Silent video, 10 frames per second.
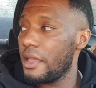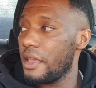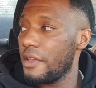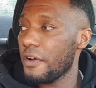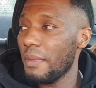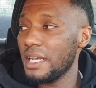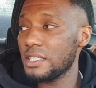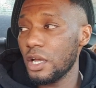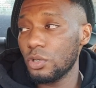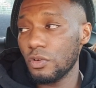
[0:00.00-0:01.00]
if a man is
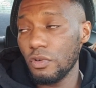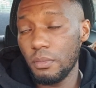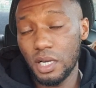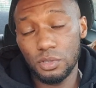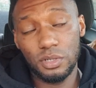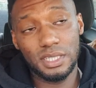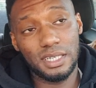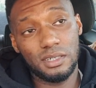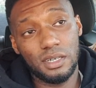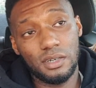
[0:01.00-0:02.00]
held on remand or a
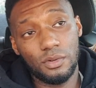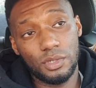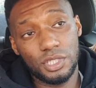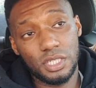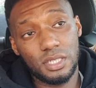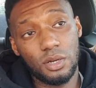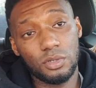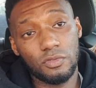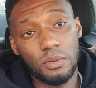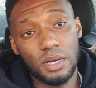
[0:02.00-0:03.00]
girl or a chick's held
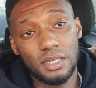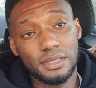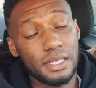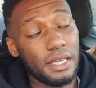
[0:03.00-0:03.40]
on remand,